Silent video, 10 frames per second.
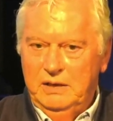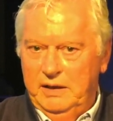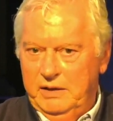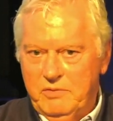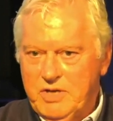
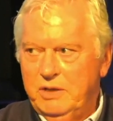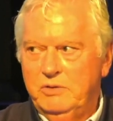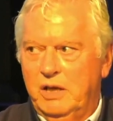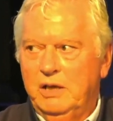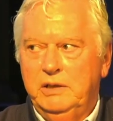Now, there was no
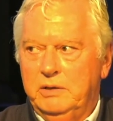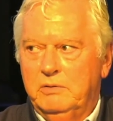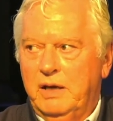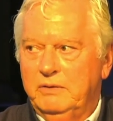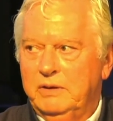dyno
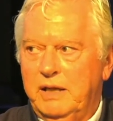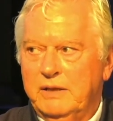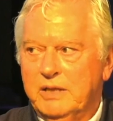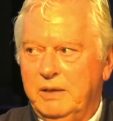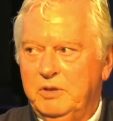around at
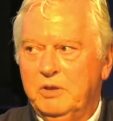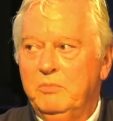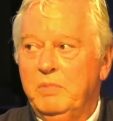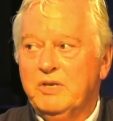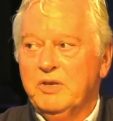that time that
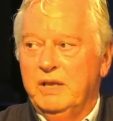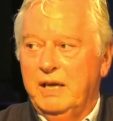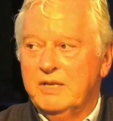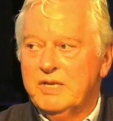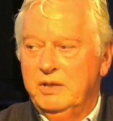could measure
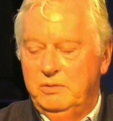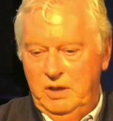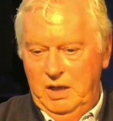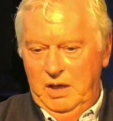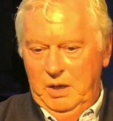that. So,
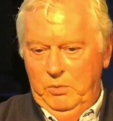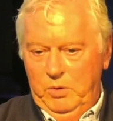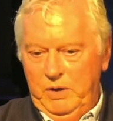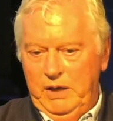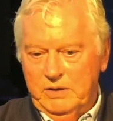
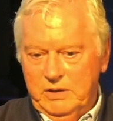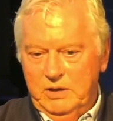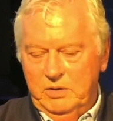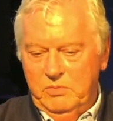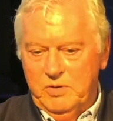what we had to
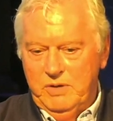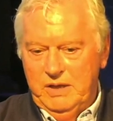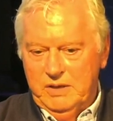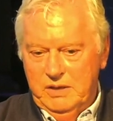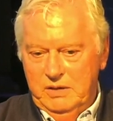do was we
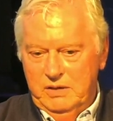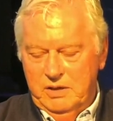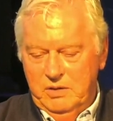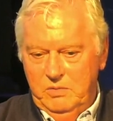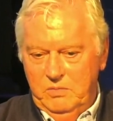had to,
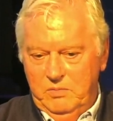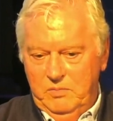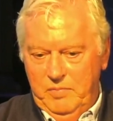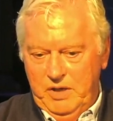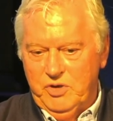to
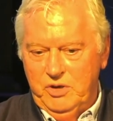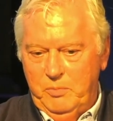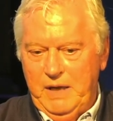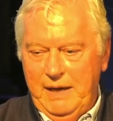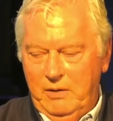measure the
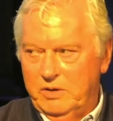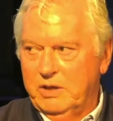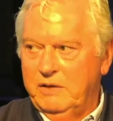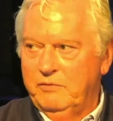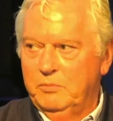power at a
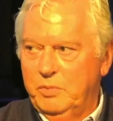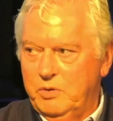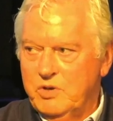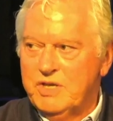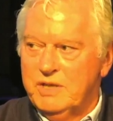given
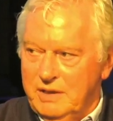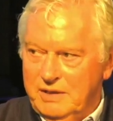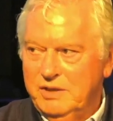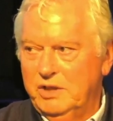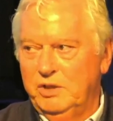boost,
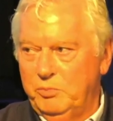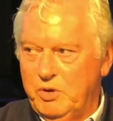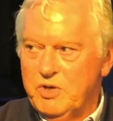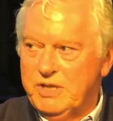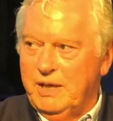turn the
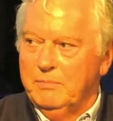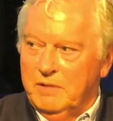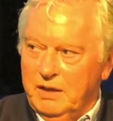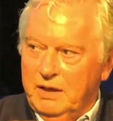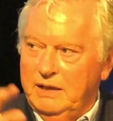boost up,
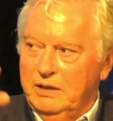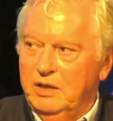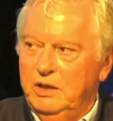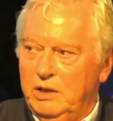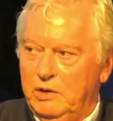and get a
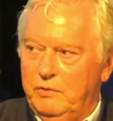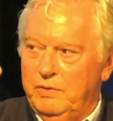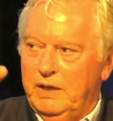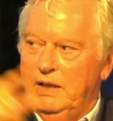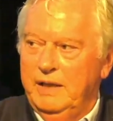curve.
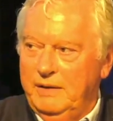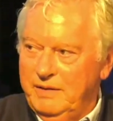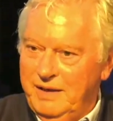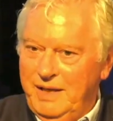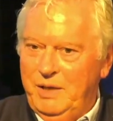And then
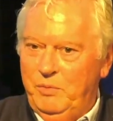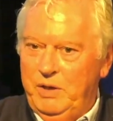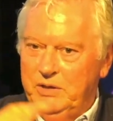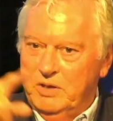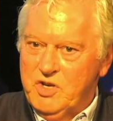we
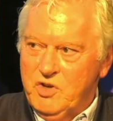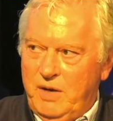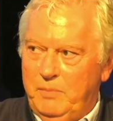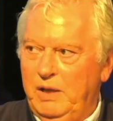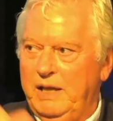could
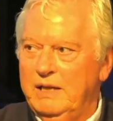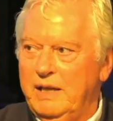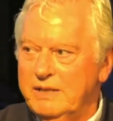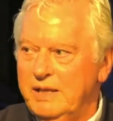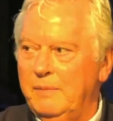extrapolate
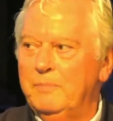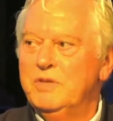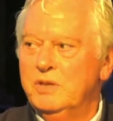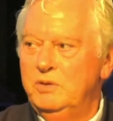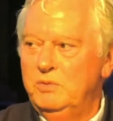that up
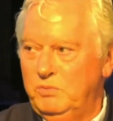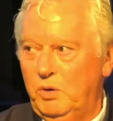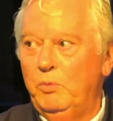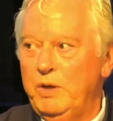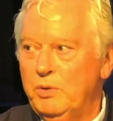to
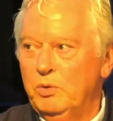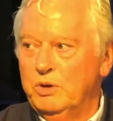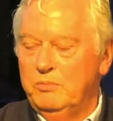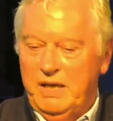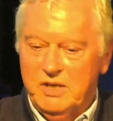what we
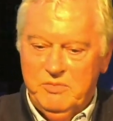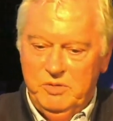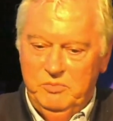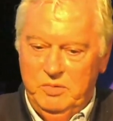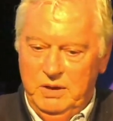thought the
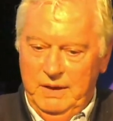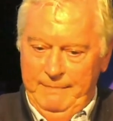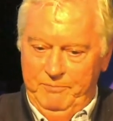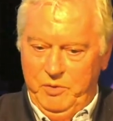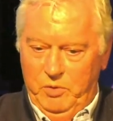maximum
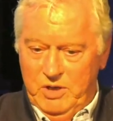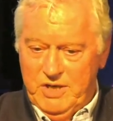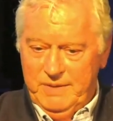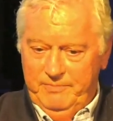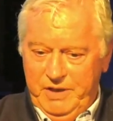
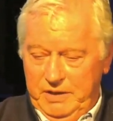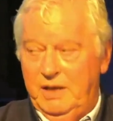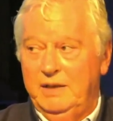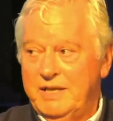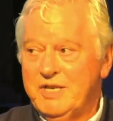was. And,
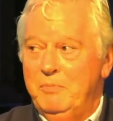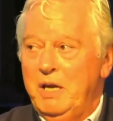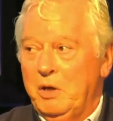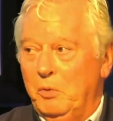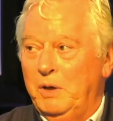and that's a
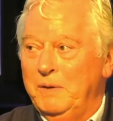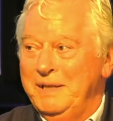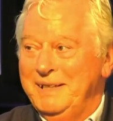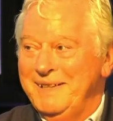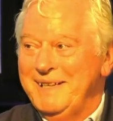megawatt,
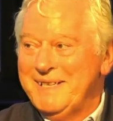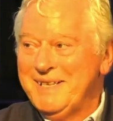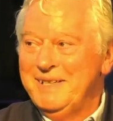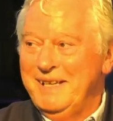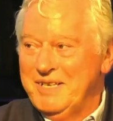you know,
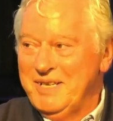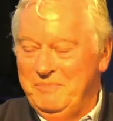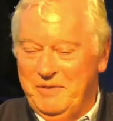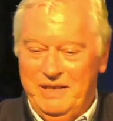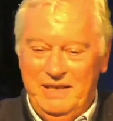that's, that's
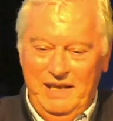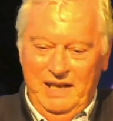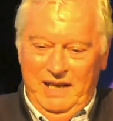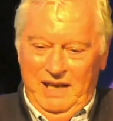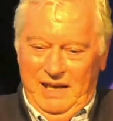something.
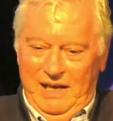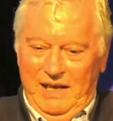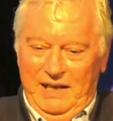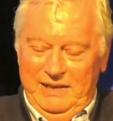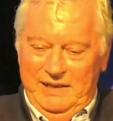
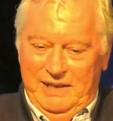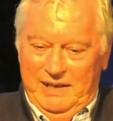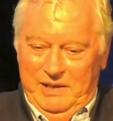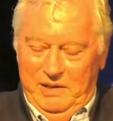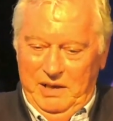And
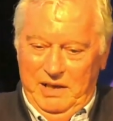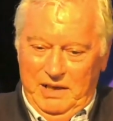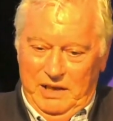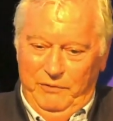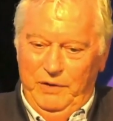our,
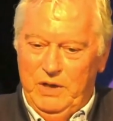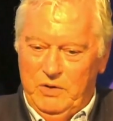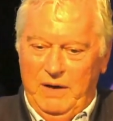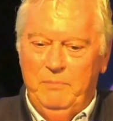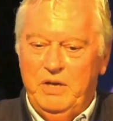our
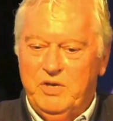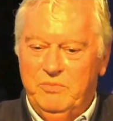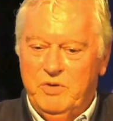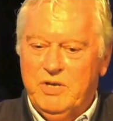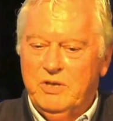further
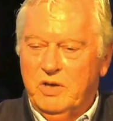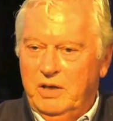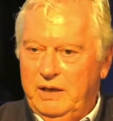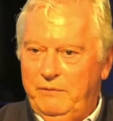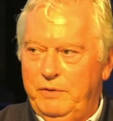ambition was to try
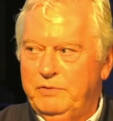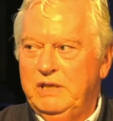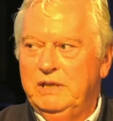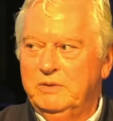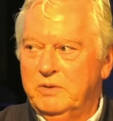and get
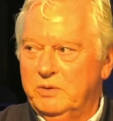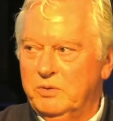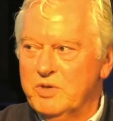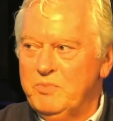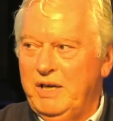1500
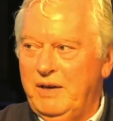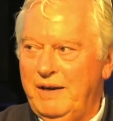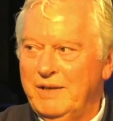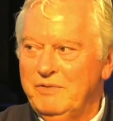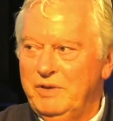horsepower
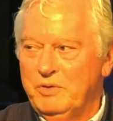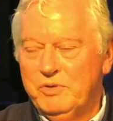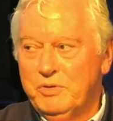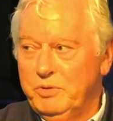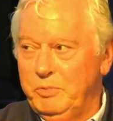out of it,
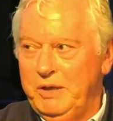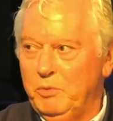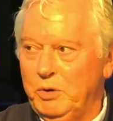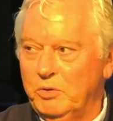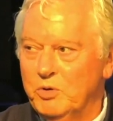which would have been
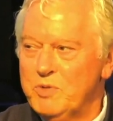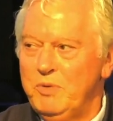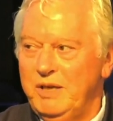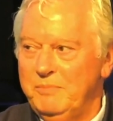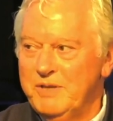one
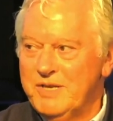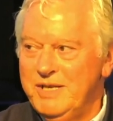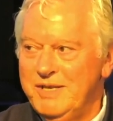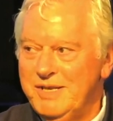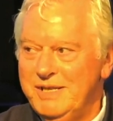horsepower per
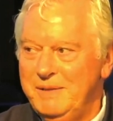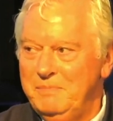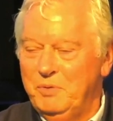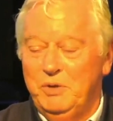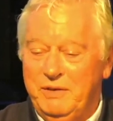cc,
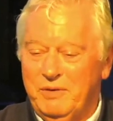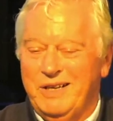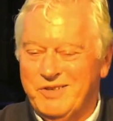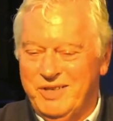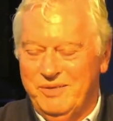but we never
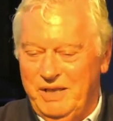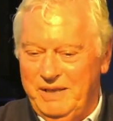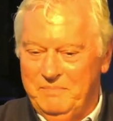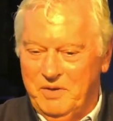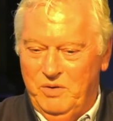actually
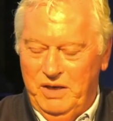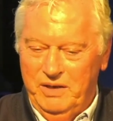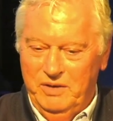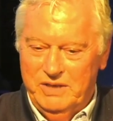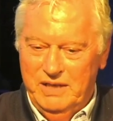quite quite
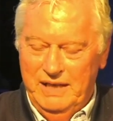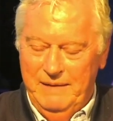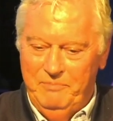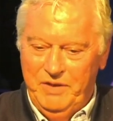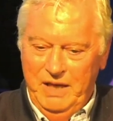got to
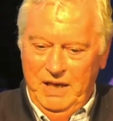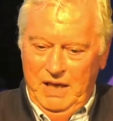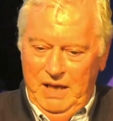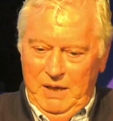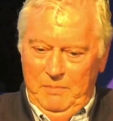that. Mm.
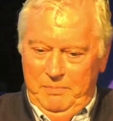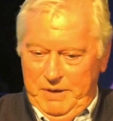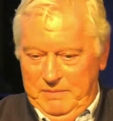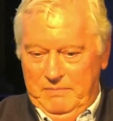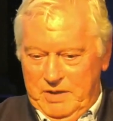
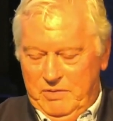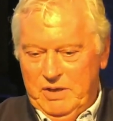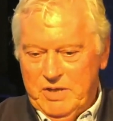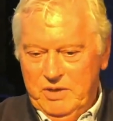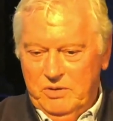But to
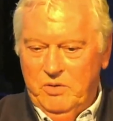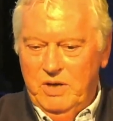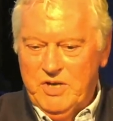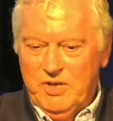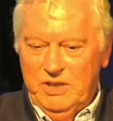answer your
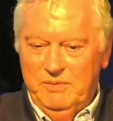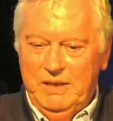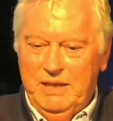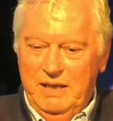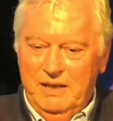question, I
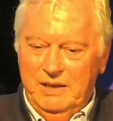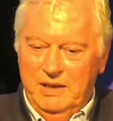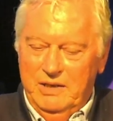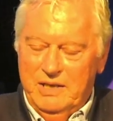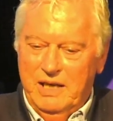mean,
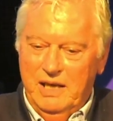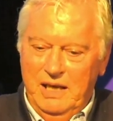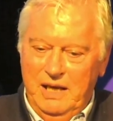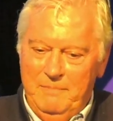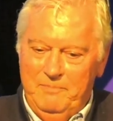Gerhard,
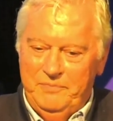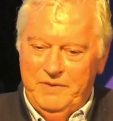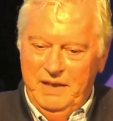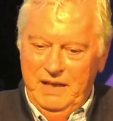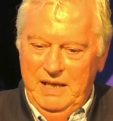um,
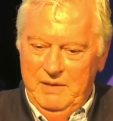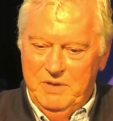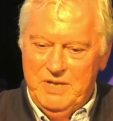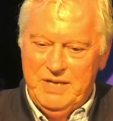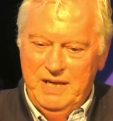he
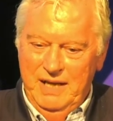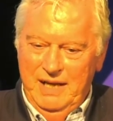was.